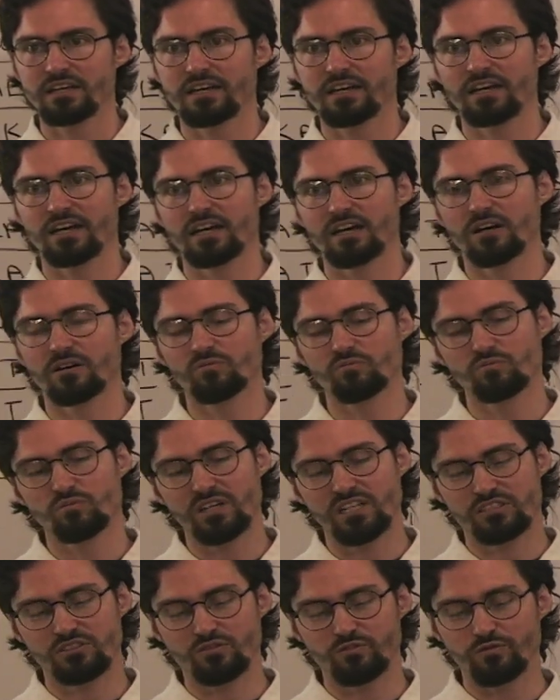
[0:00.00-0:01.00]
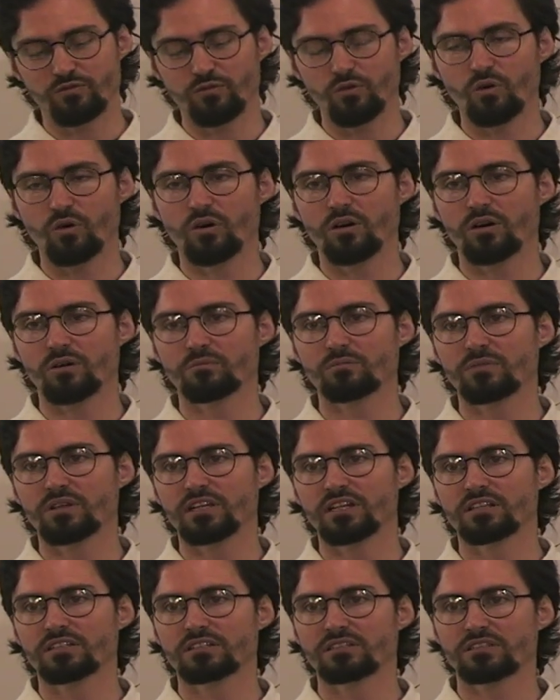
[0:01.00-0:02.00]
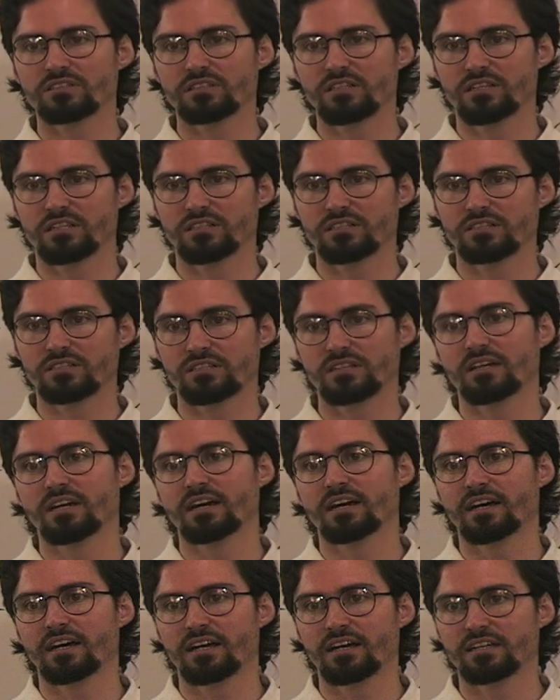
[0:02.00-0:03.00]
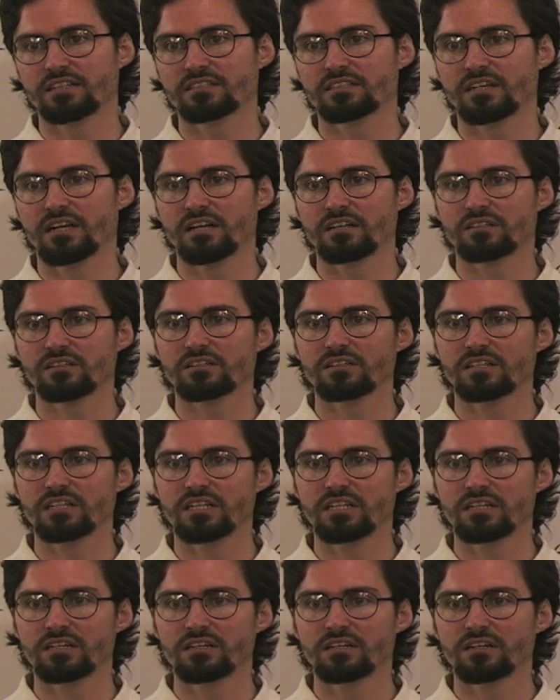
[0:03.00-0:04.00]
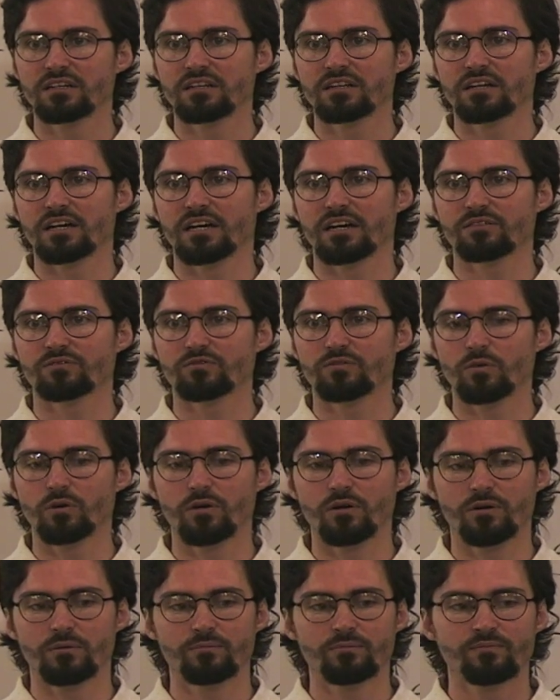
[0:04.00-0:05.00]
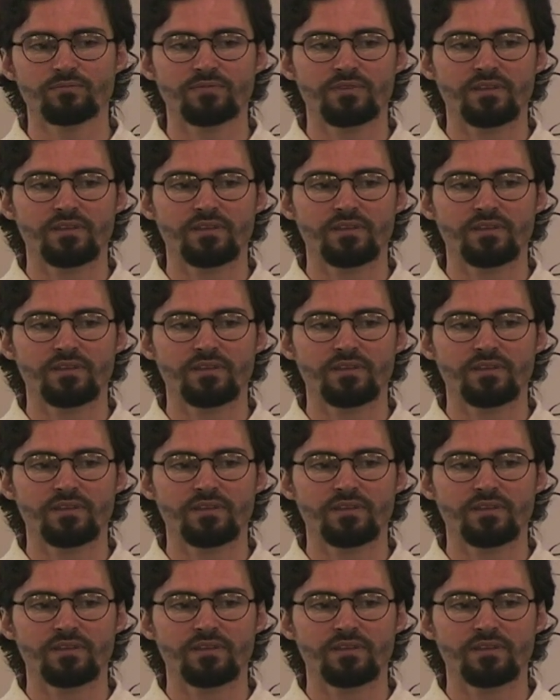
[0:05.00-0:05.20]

Um, its form is, is uh, it's an unclean uh, form.